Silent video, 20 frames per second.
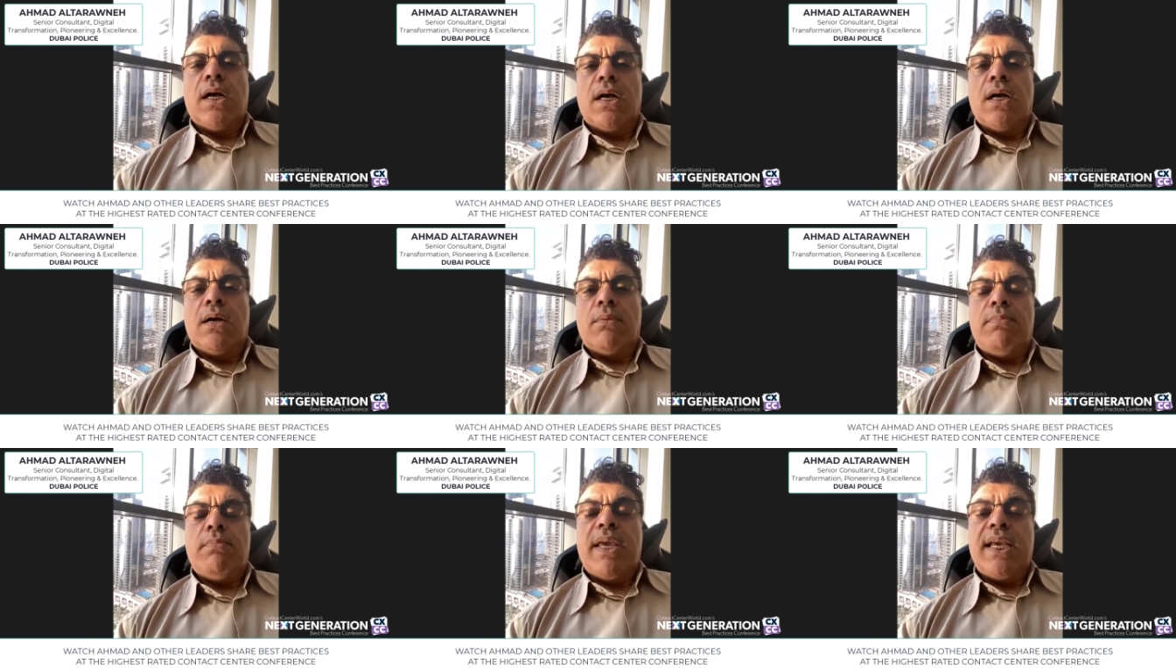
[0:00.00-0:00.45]

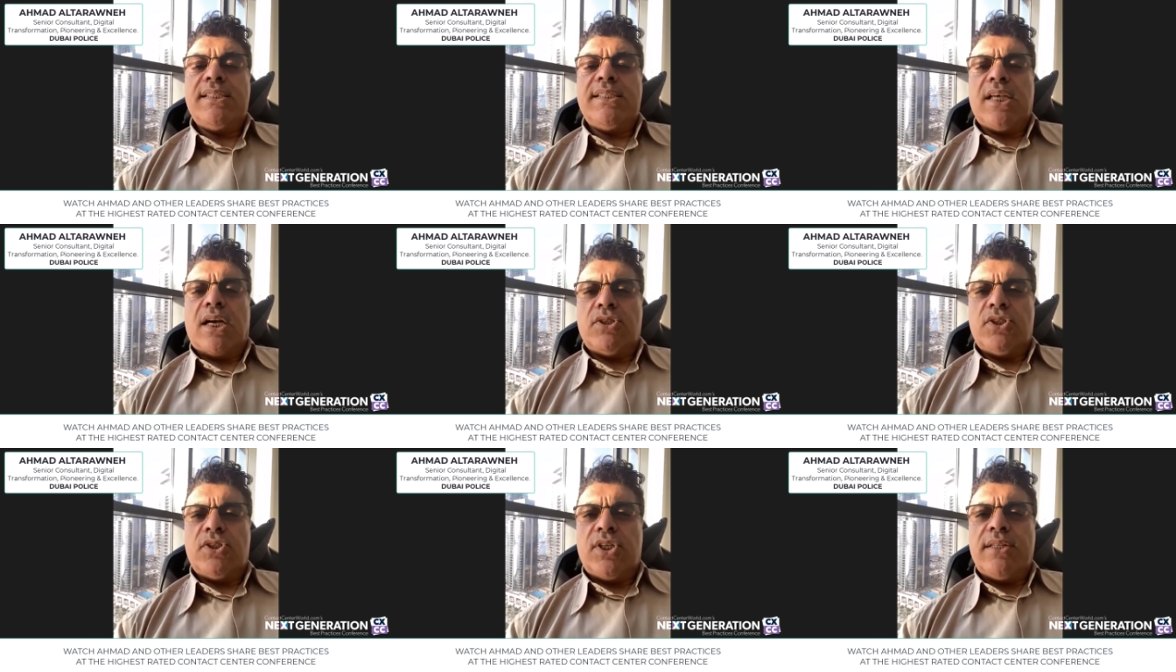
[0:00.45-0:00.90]
makes
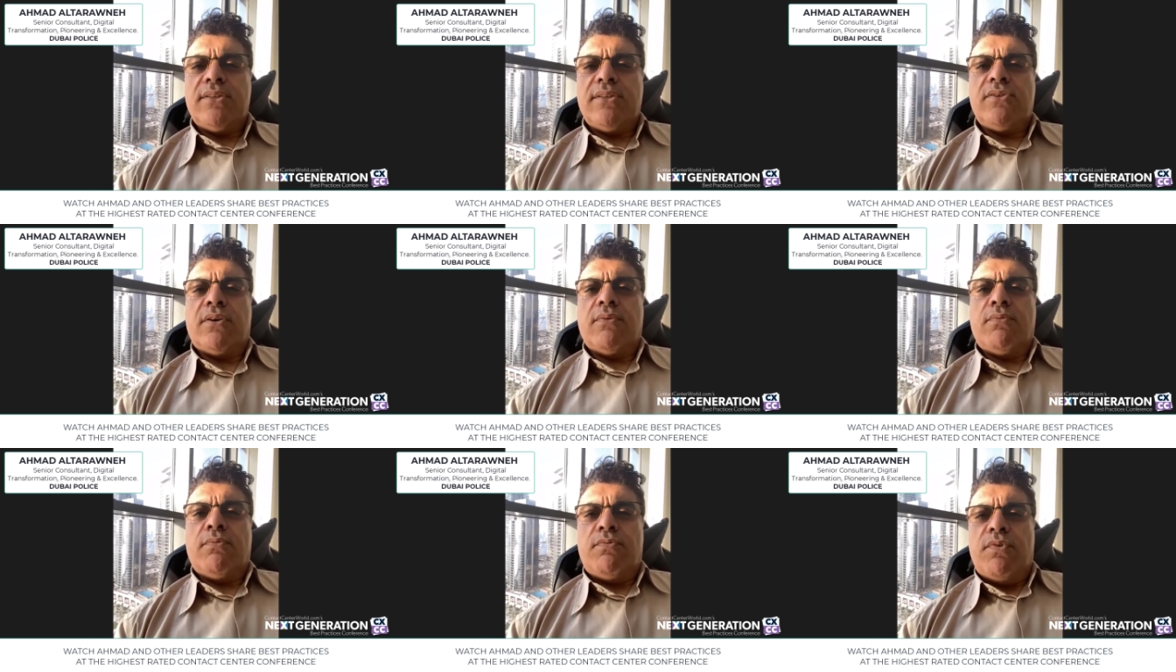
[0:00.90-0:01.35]
our
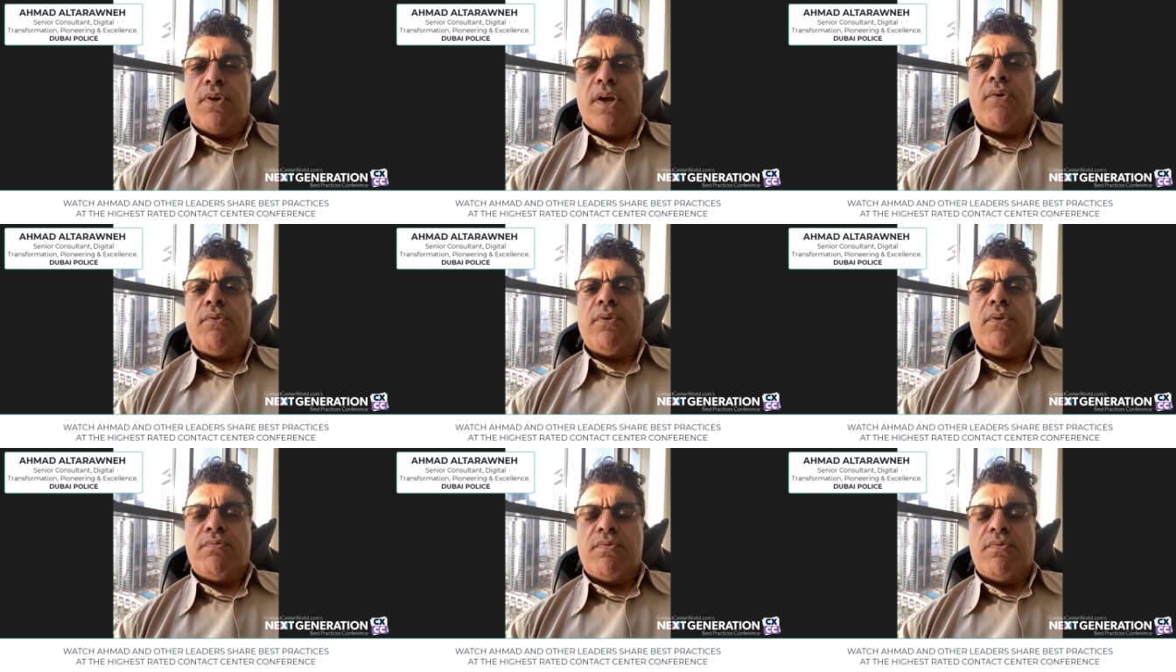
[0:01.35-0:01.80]
center
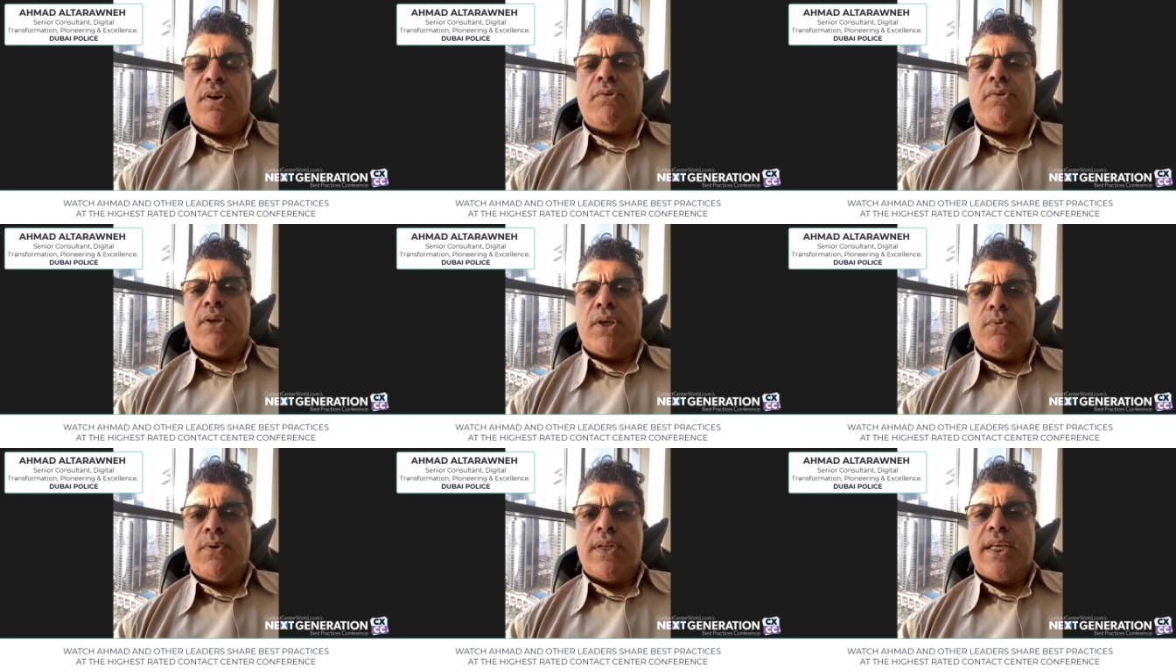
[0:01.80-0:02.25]
very,
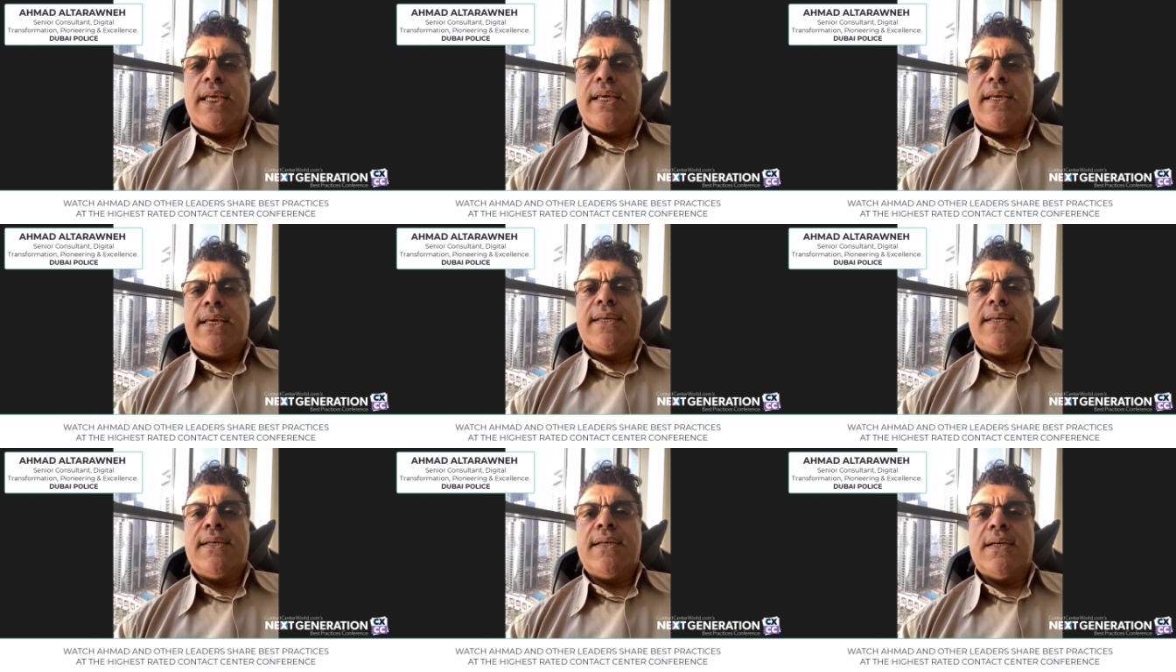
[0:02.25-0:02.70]
very
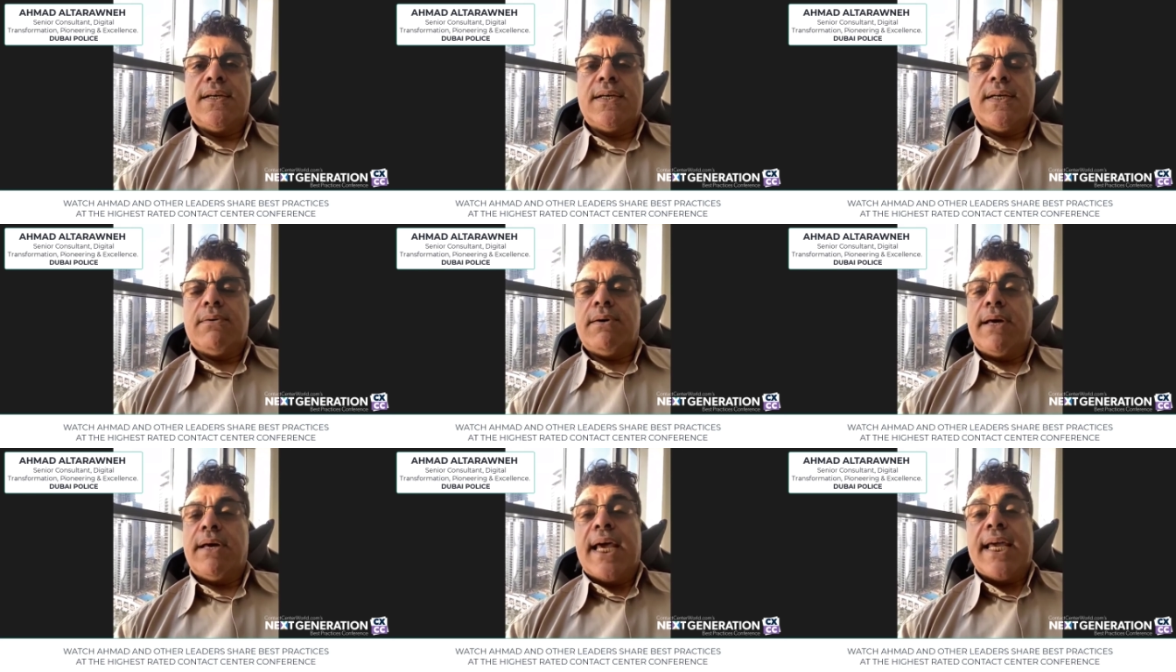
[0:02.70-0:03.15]
unique.
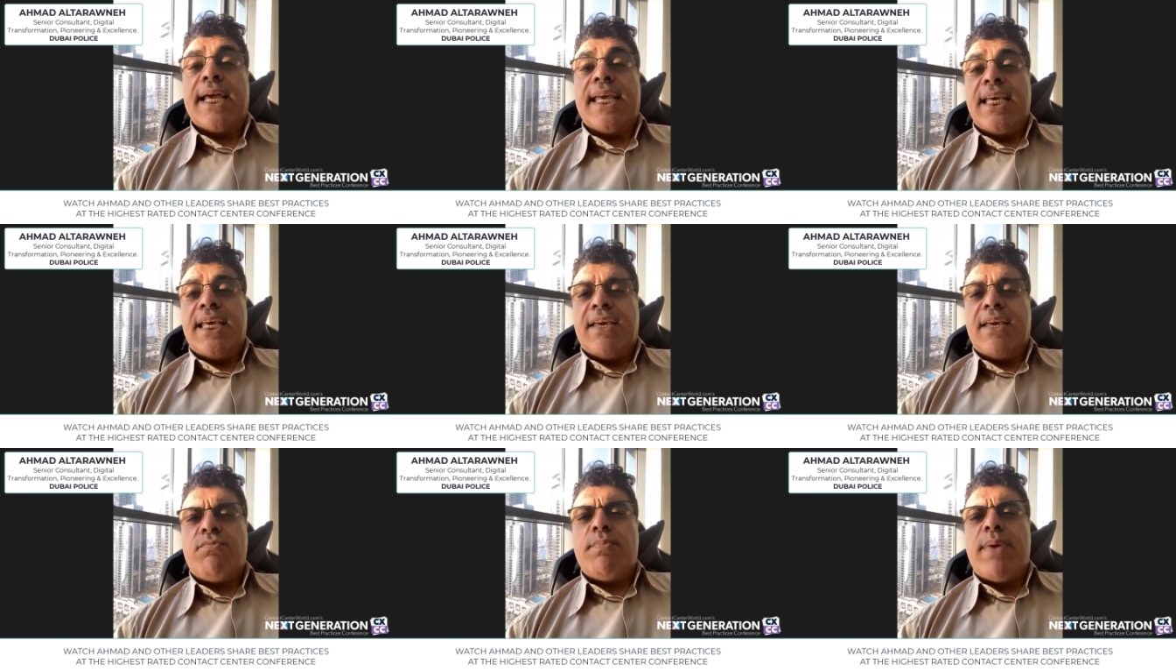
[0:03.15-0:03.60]
And I
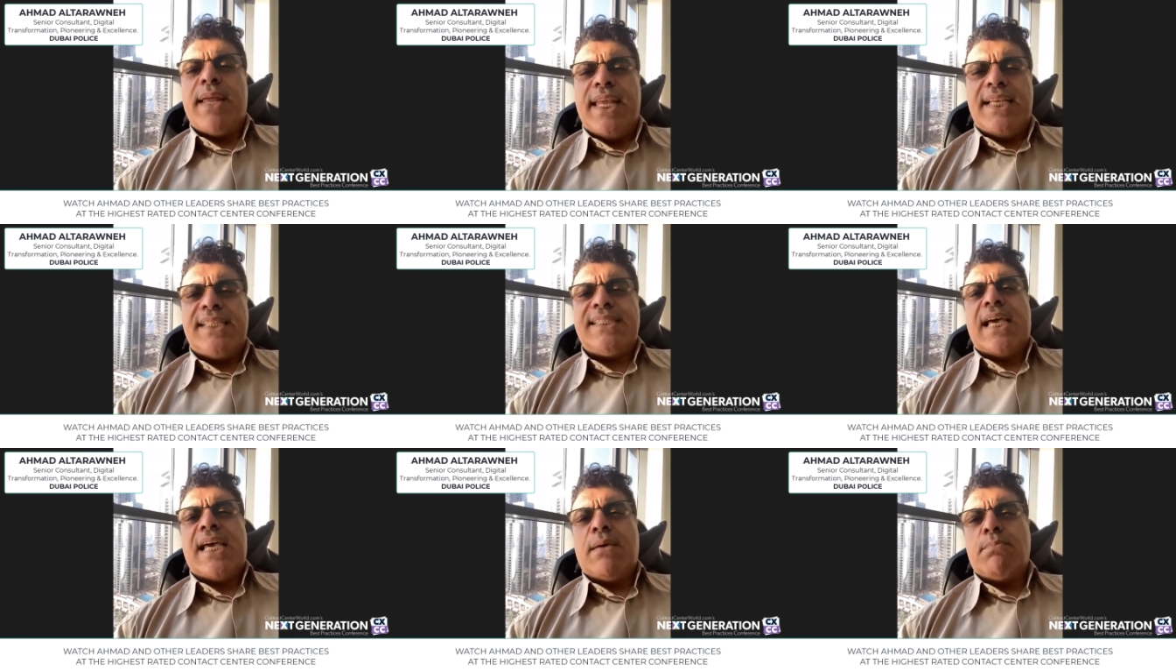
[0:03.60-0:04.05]
can give many
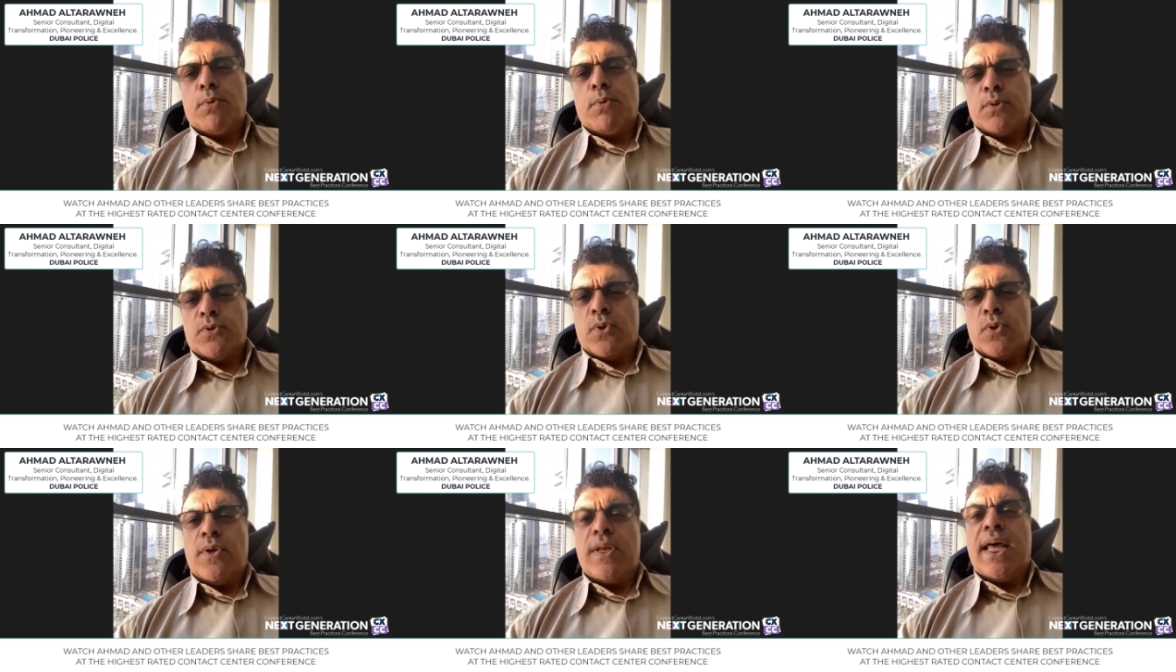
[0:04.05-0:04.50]

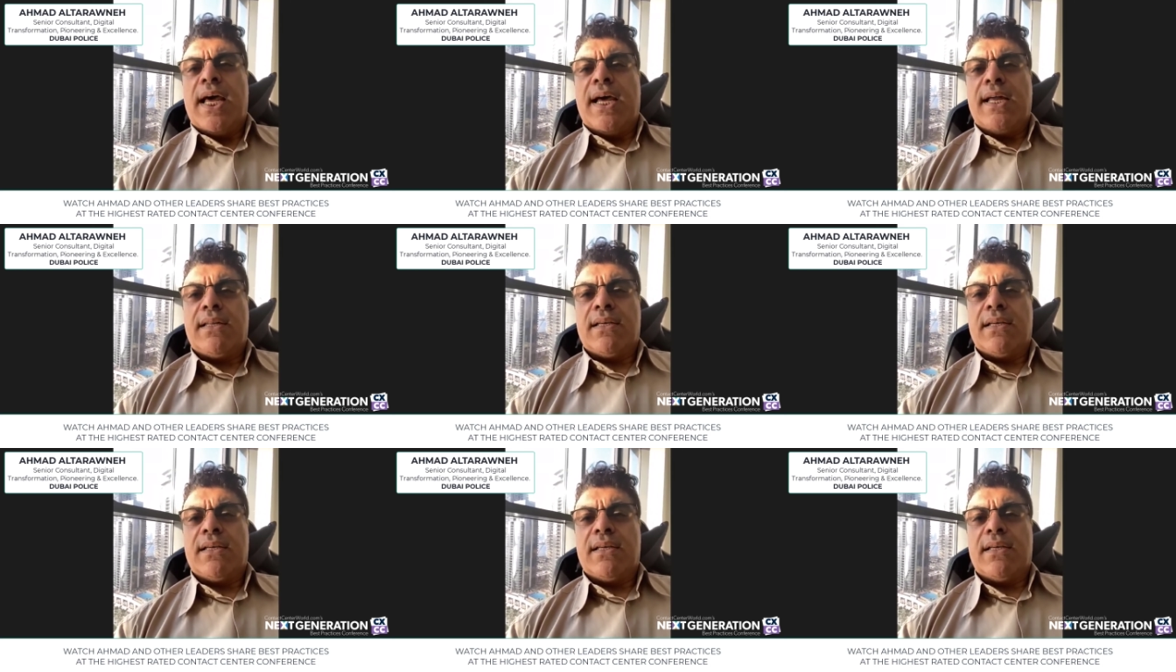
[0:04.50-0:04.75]
examples on that.